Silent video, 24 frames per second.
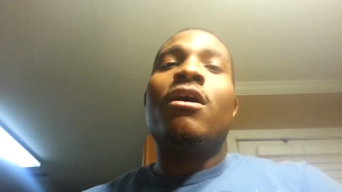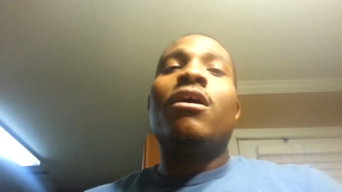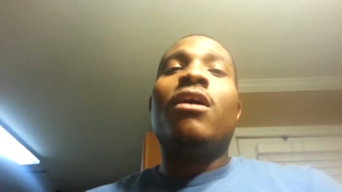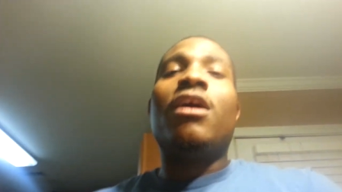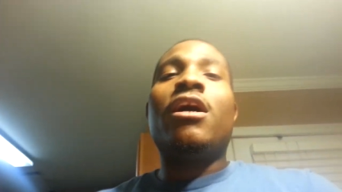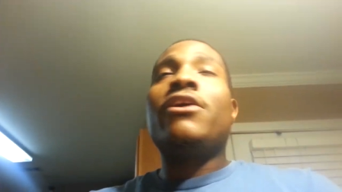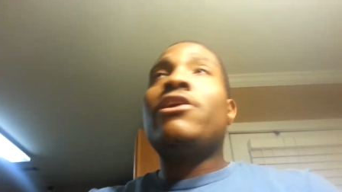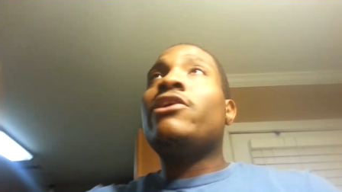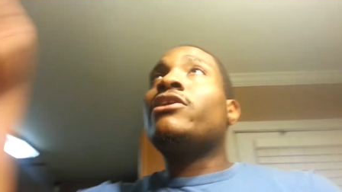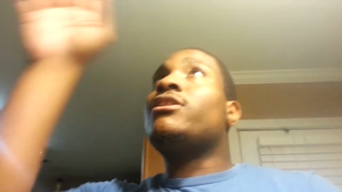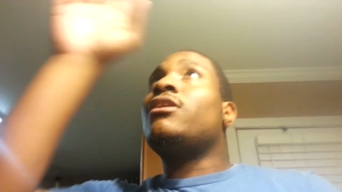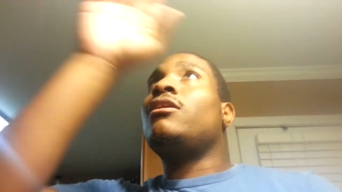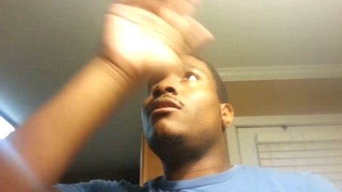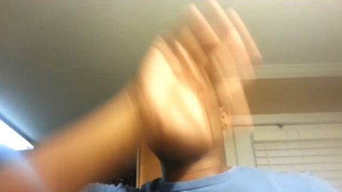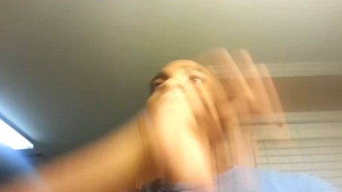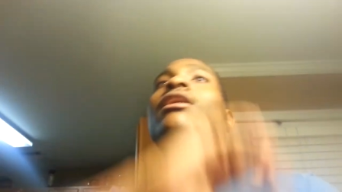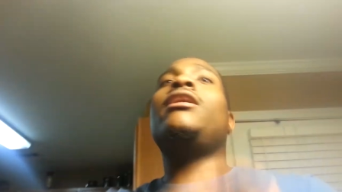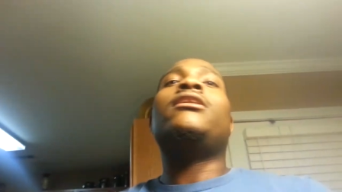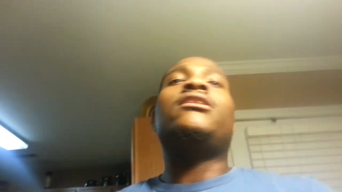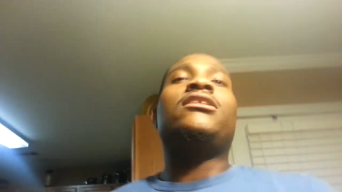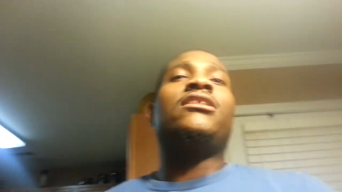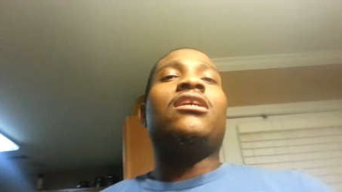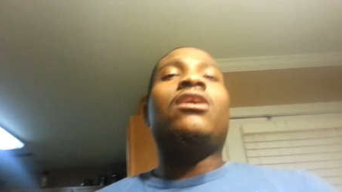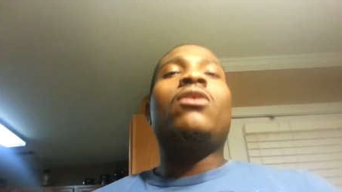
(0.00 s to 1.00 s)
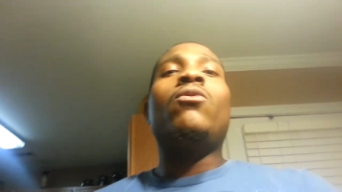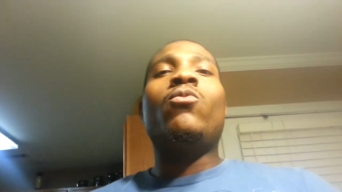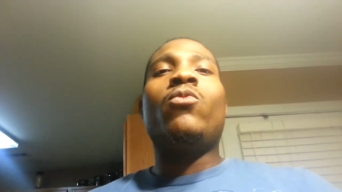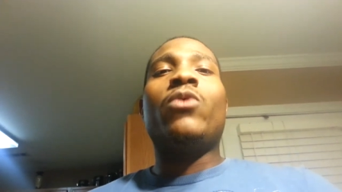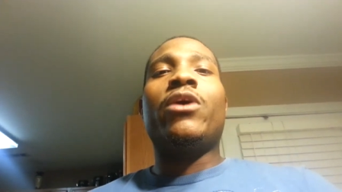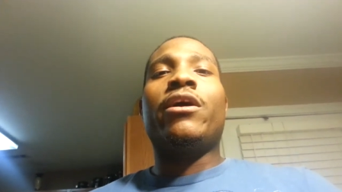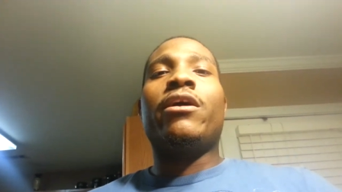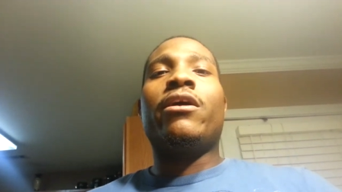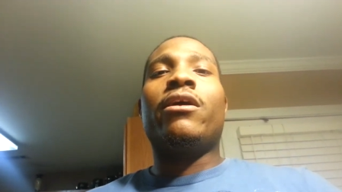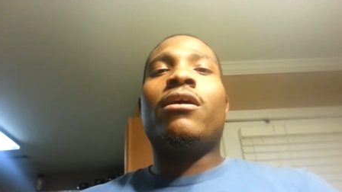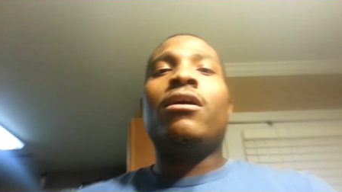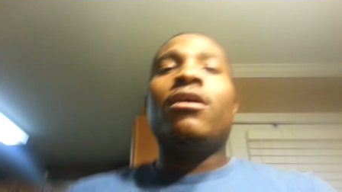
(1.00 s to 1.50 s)
Uh, there's a link
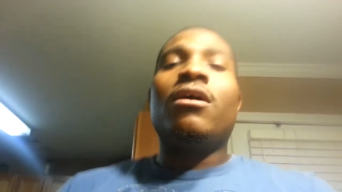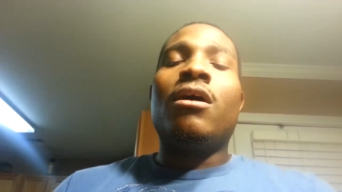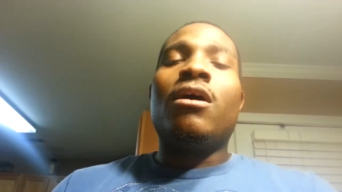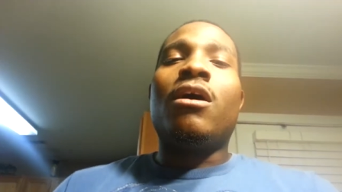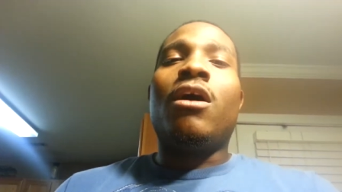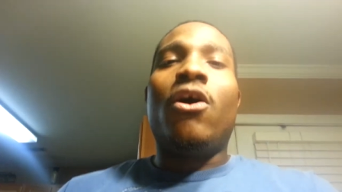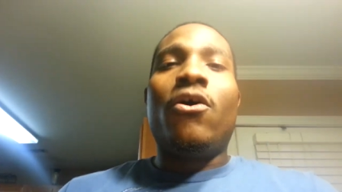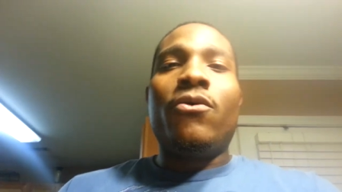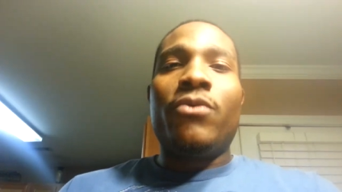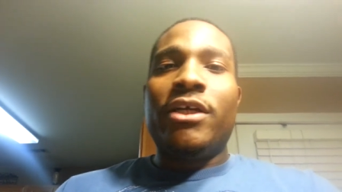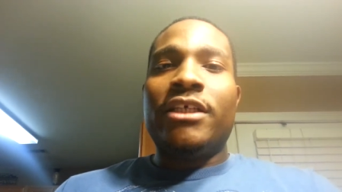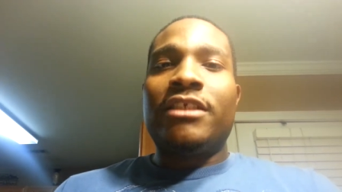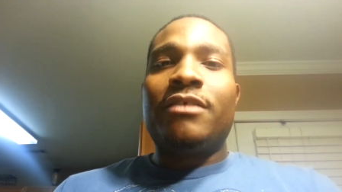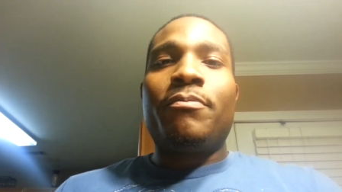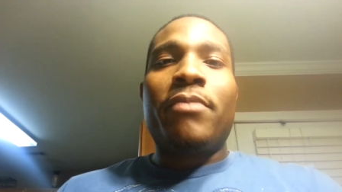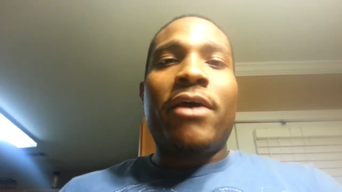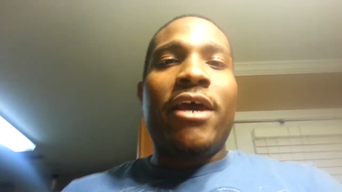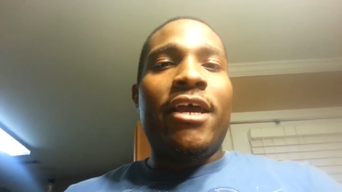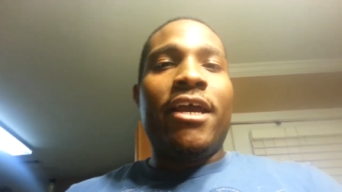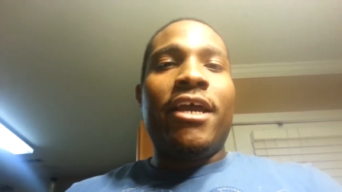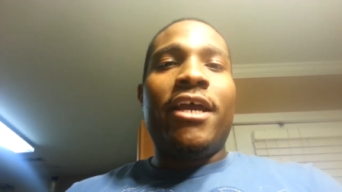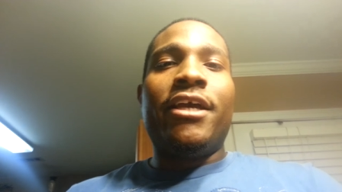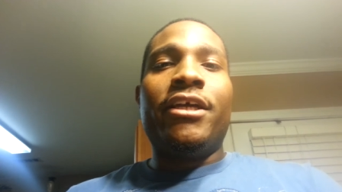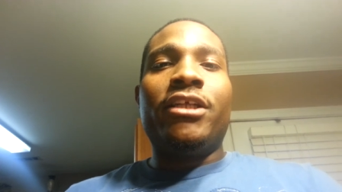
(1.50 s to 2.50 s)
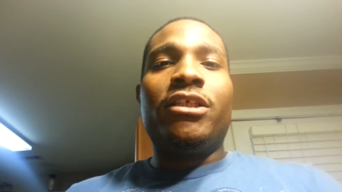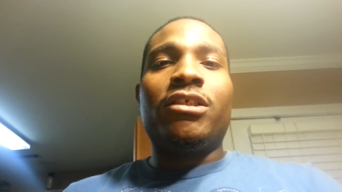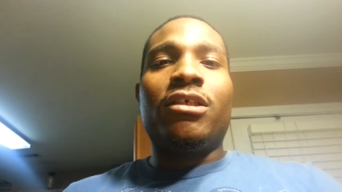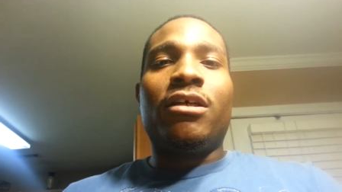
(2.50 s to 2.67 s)
somewhere on this page.